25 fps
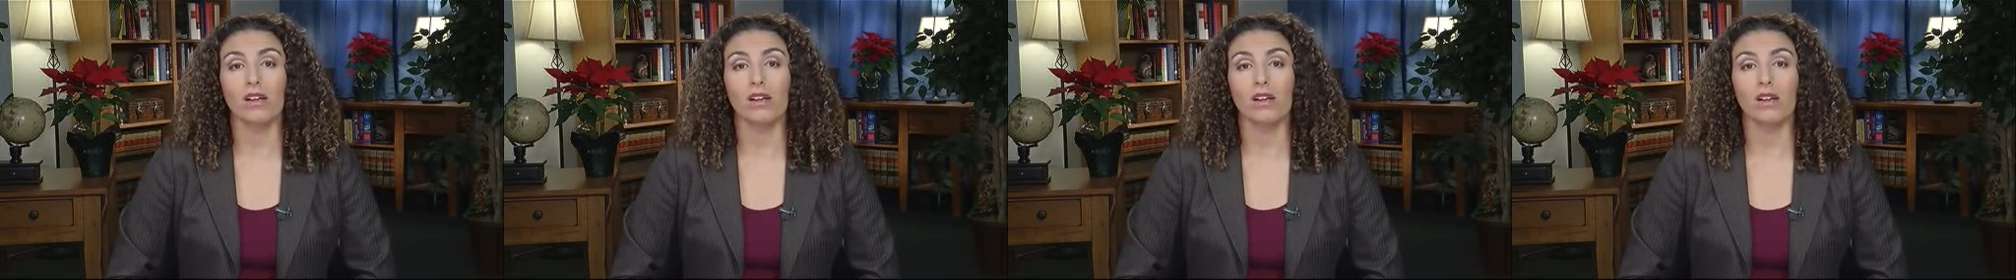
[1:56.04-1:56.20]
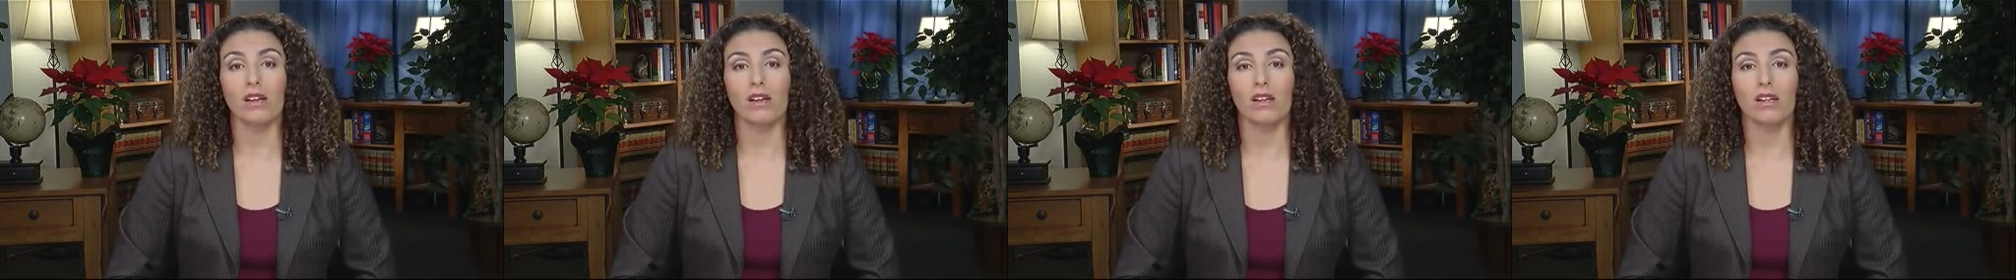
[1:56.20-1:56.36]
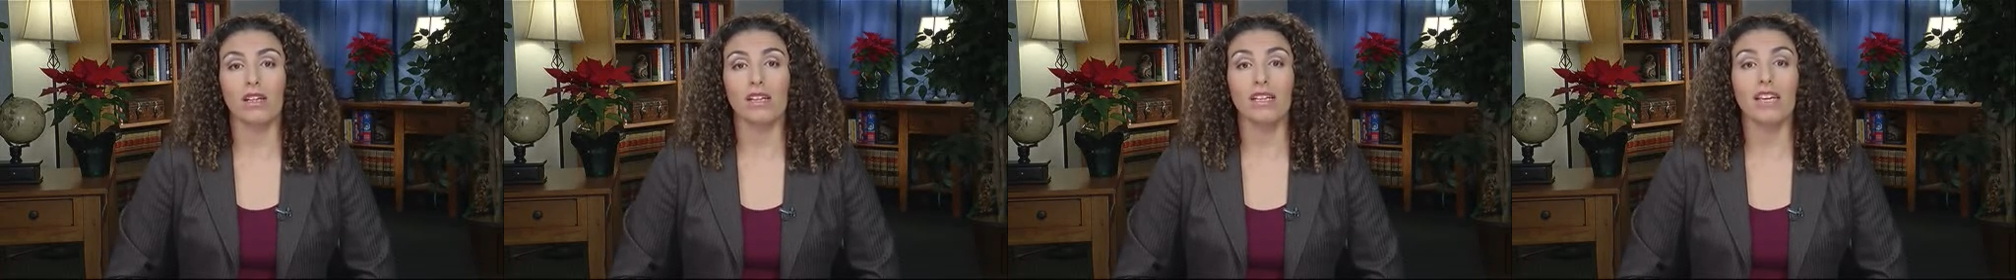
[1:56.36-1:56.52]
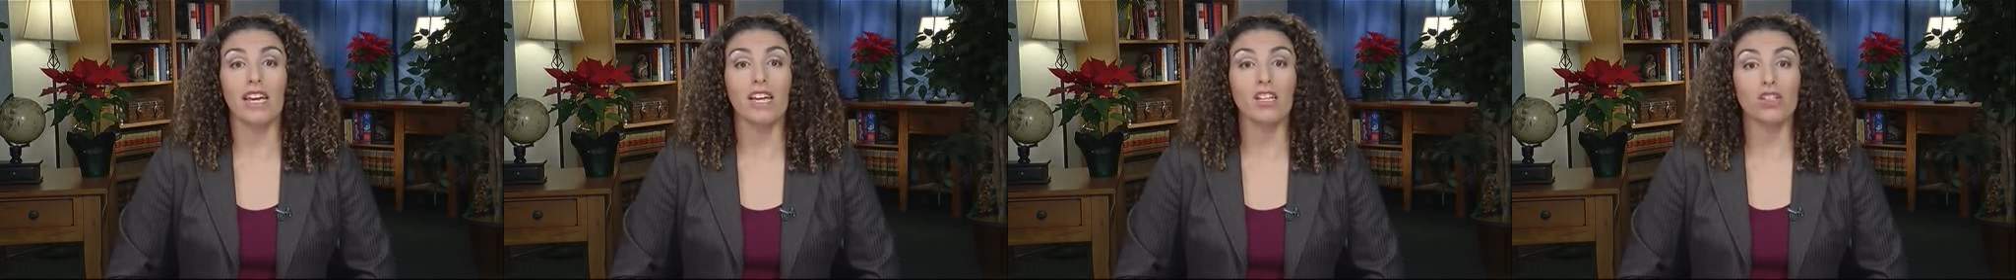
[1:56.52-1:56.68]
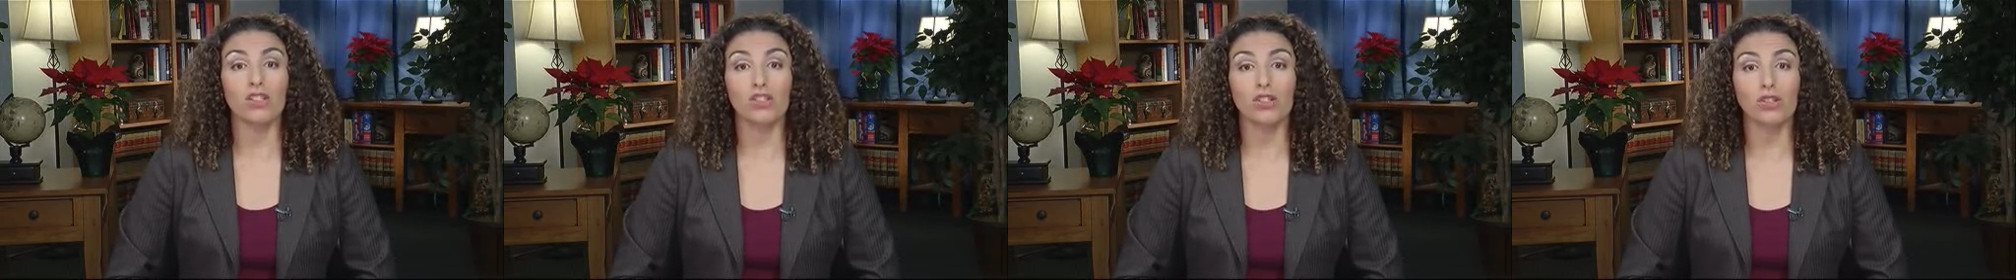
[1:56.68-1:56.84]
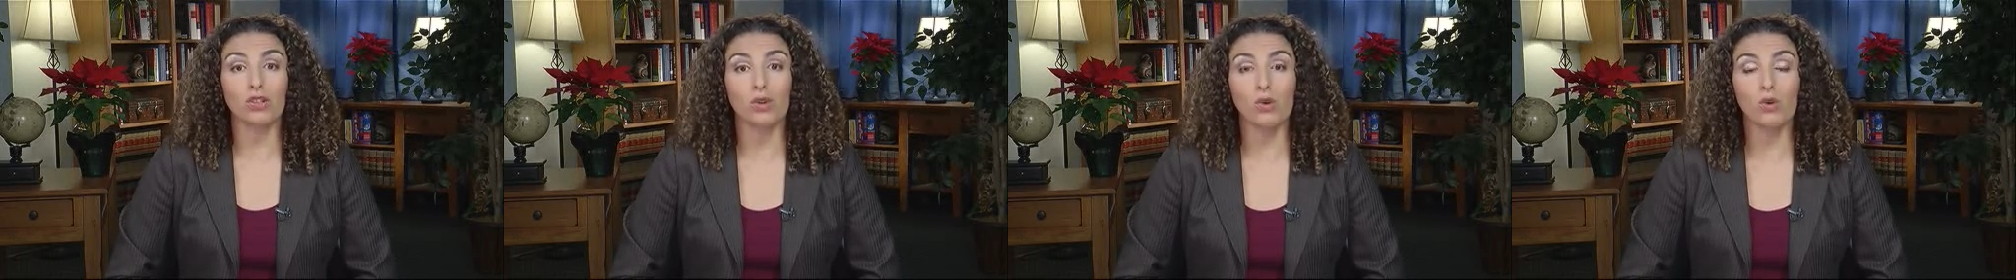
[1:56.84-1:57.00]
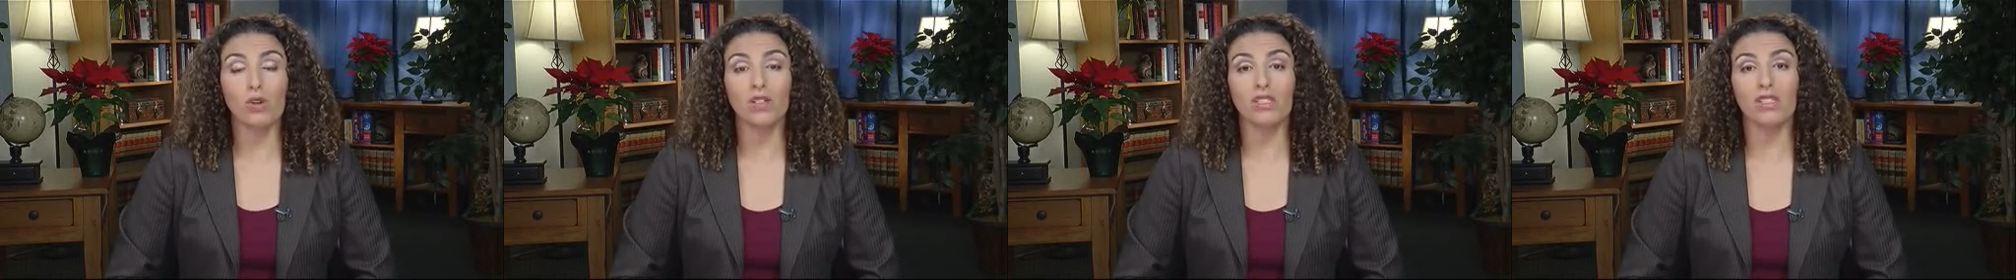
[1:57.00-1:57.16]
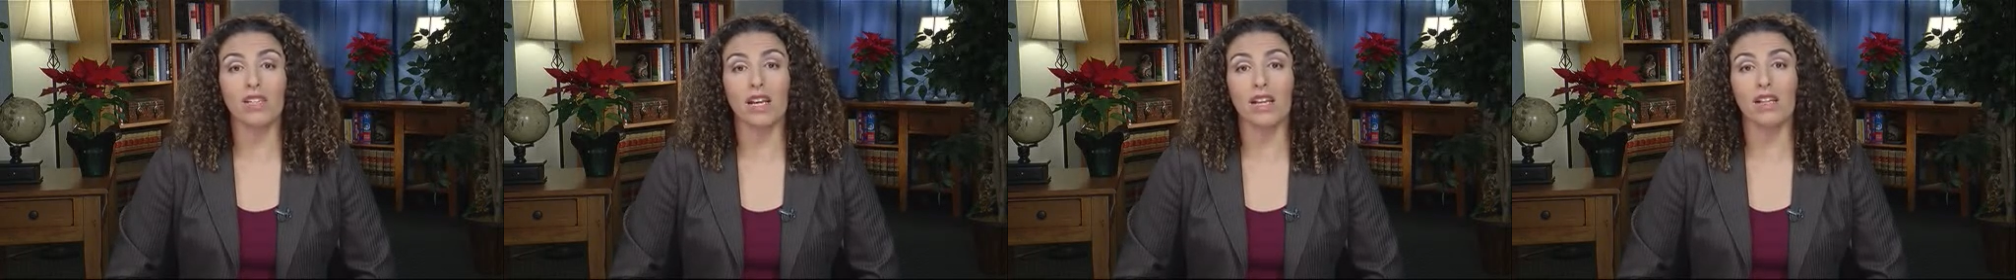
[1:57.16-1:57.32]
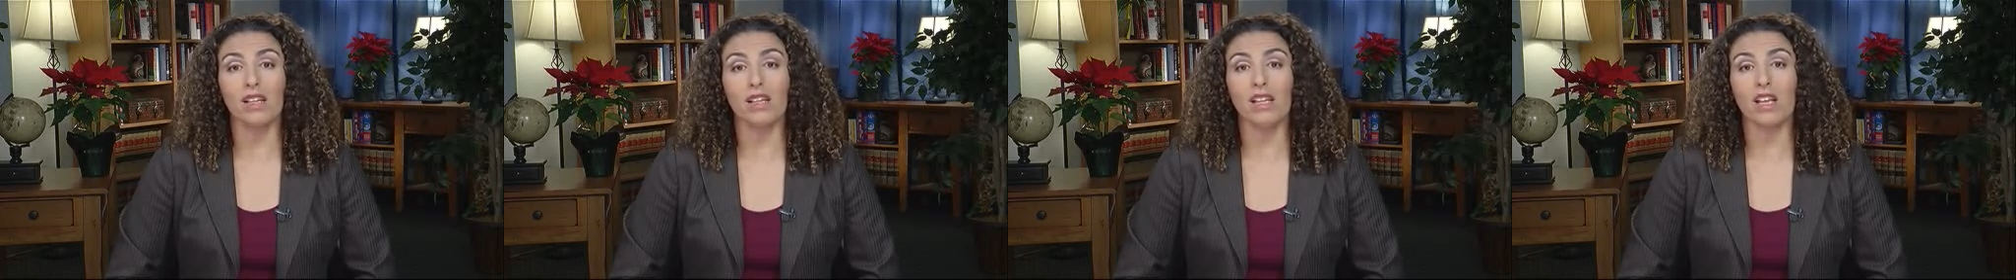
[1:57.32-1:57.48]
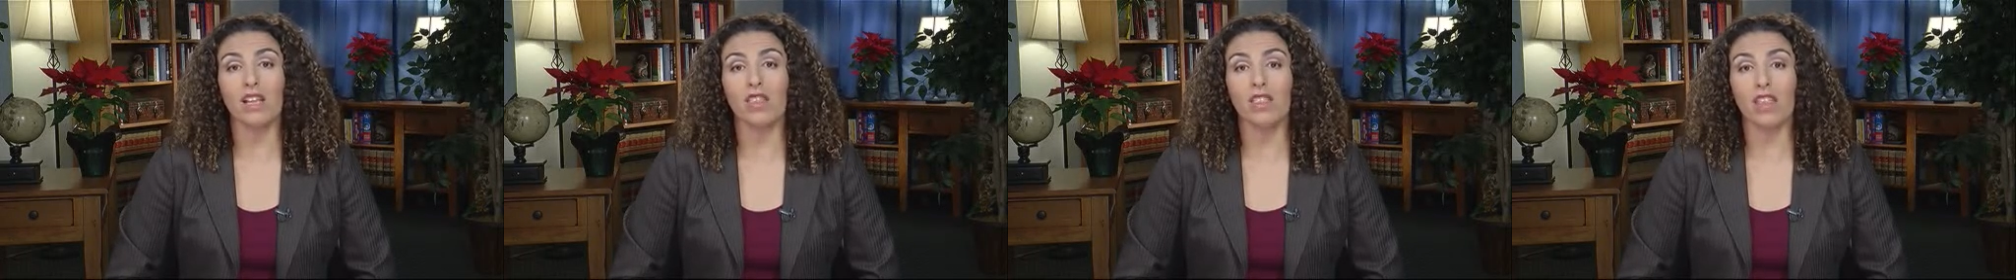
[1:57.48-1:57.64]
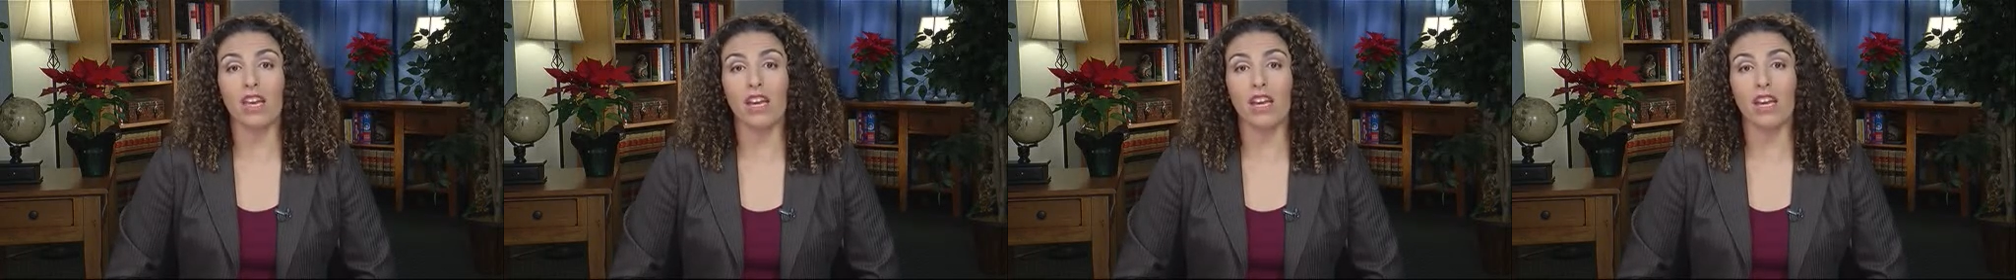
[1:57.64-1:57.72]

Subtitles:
engage in score settling,